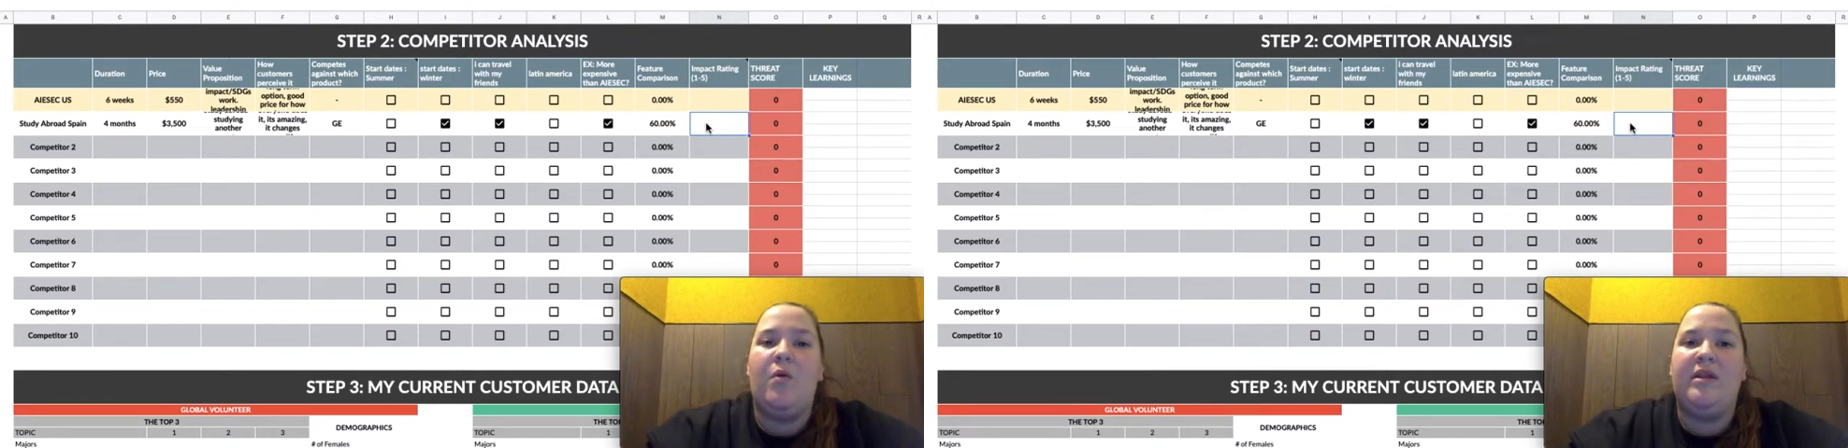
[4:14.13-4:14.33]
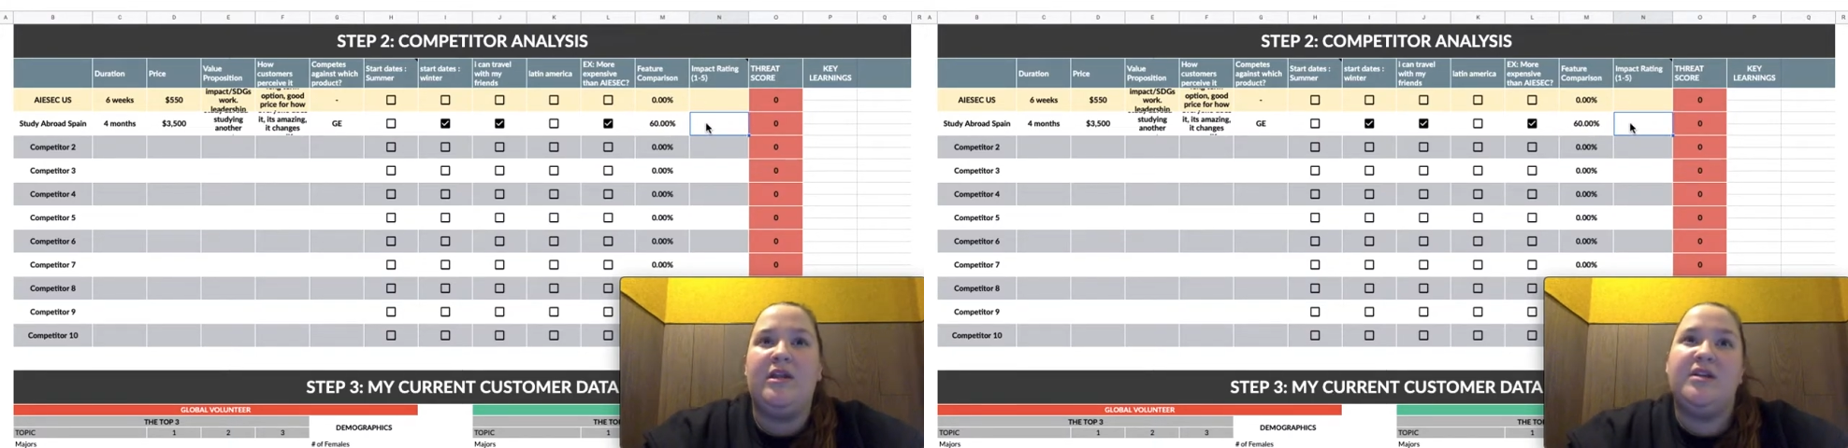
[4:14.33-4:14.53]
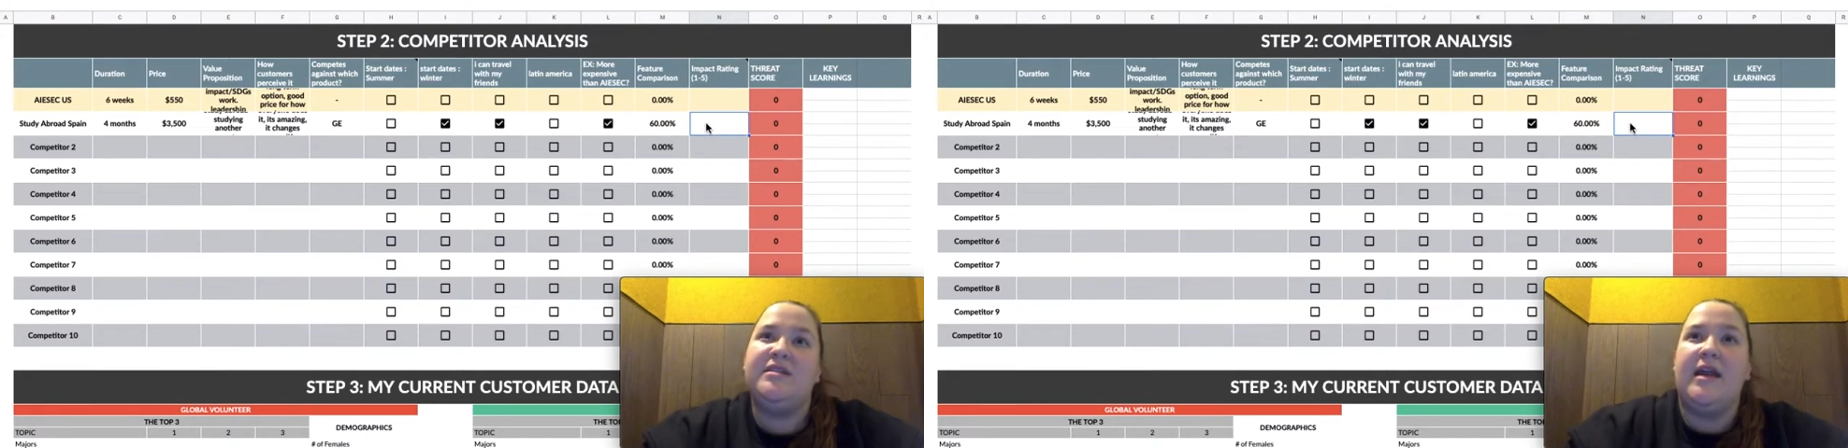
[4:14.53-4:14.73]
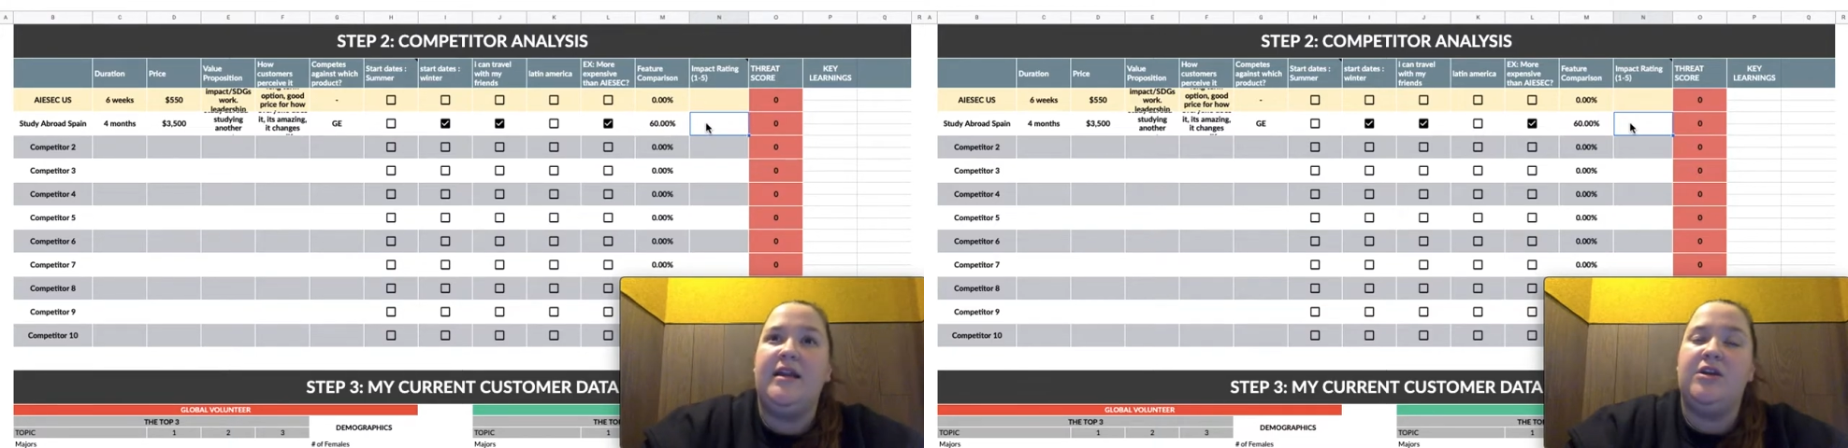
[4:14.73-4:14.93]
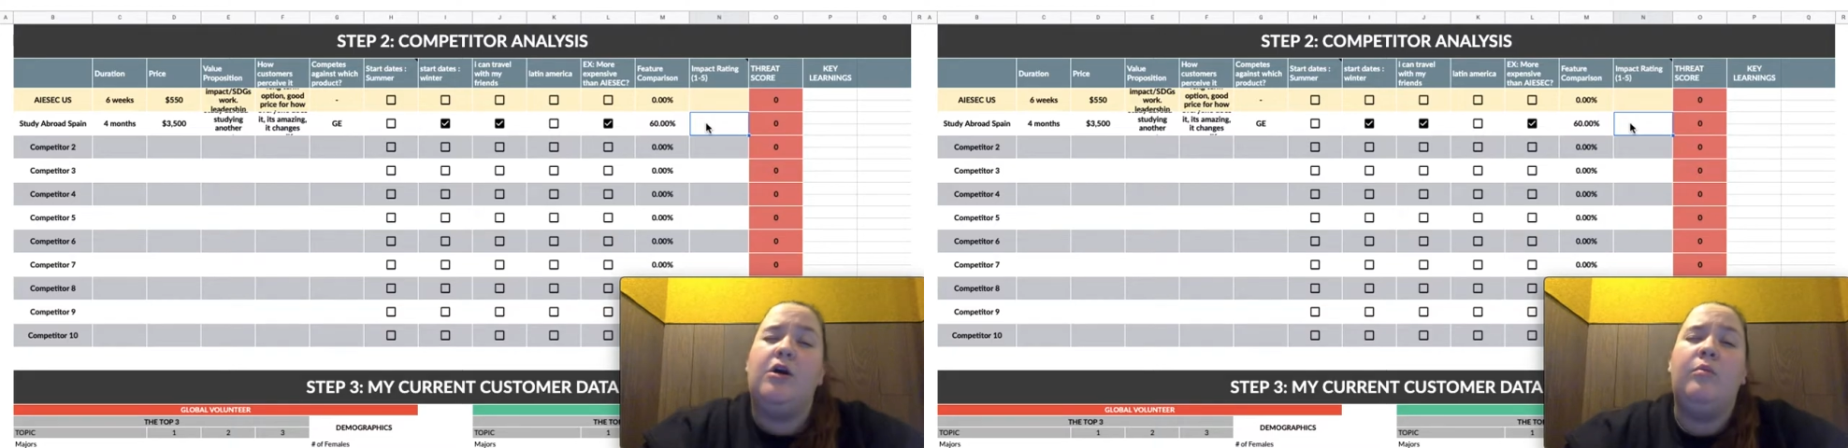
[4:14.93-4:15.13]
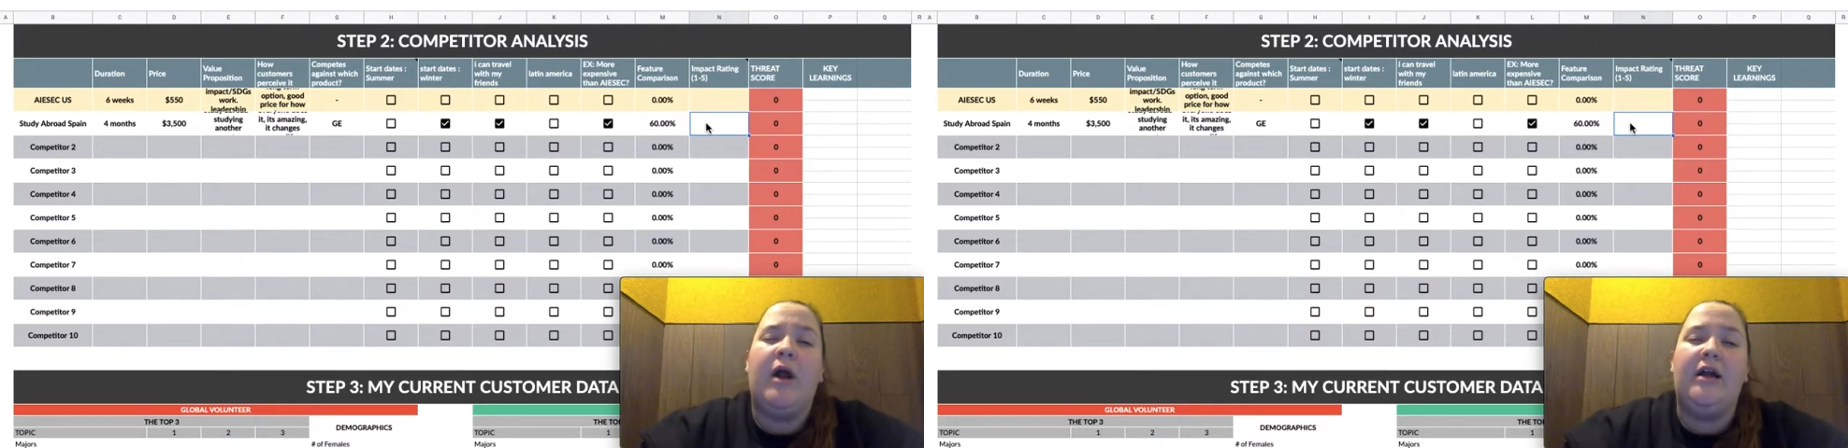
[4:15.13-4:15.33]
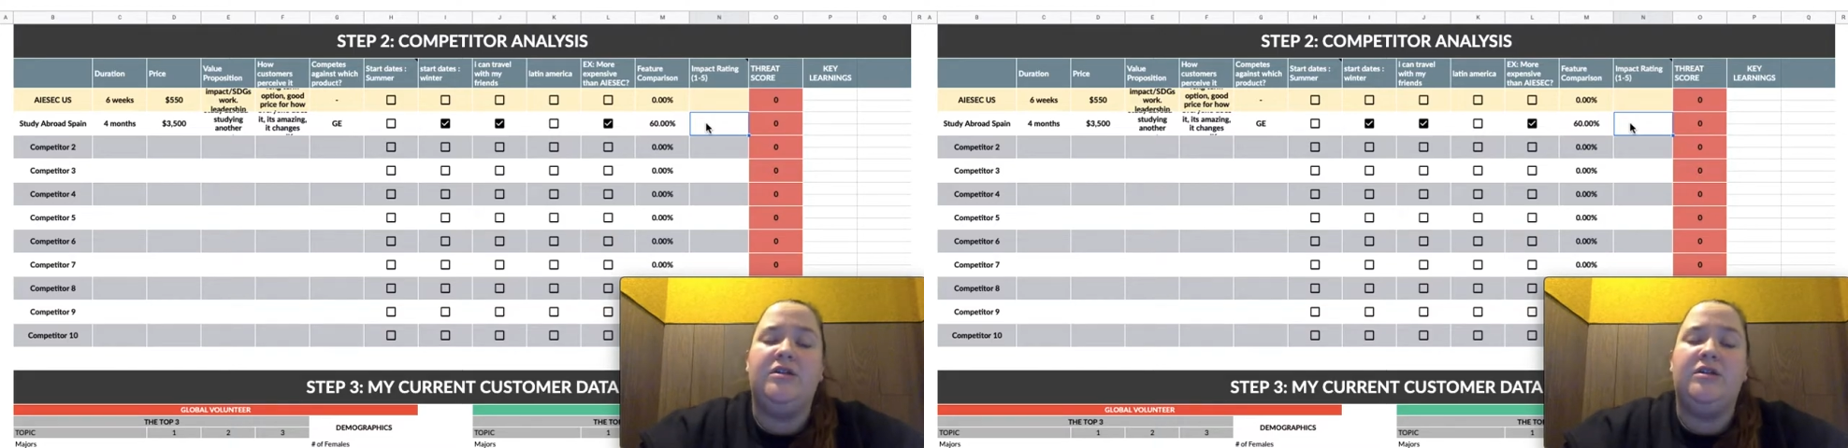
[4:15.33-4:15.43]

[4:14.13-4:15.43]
when they're deciding to go abroad,